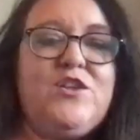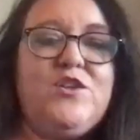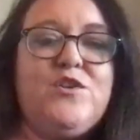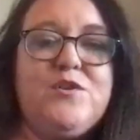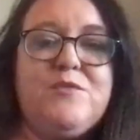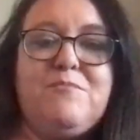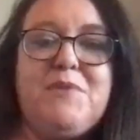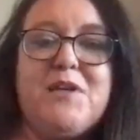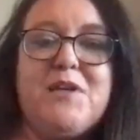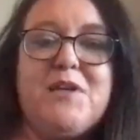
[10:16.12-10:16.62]

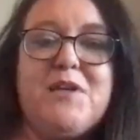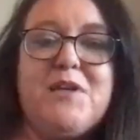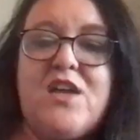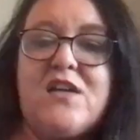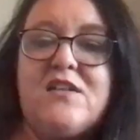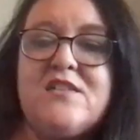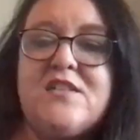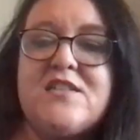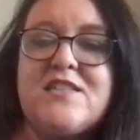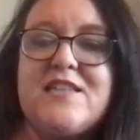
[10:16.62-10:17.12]
because they
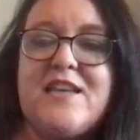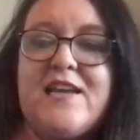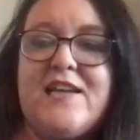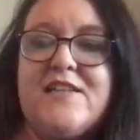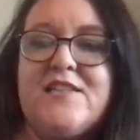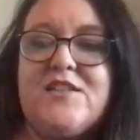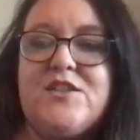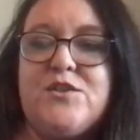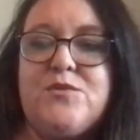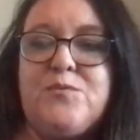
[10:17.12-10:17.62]

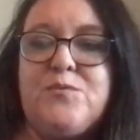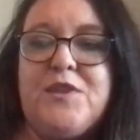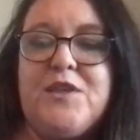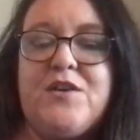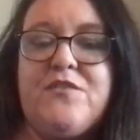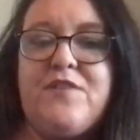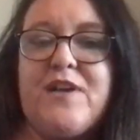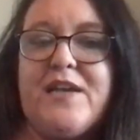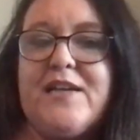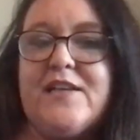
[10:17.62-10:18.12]
understand, when
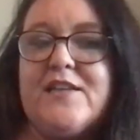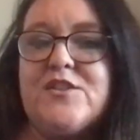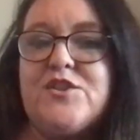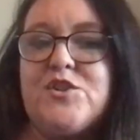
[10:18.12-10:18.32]
they're writing a